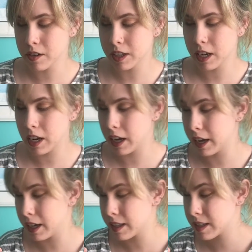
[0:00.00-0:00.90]
really
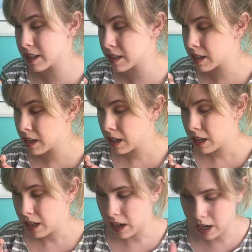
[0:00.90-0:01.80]
nice
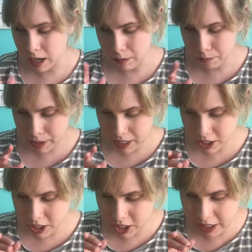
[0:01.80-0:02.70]

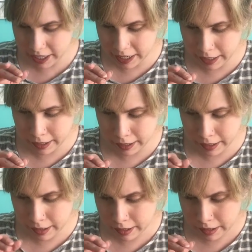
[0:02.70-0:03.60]
peachy shade.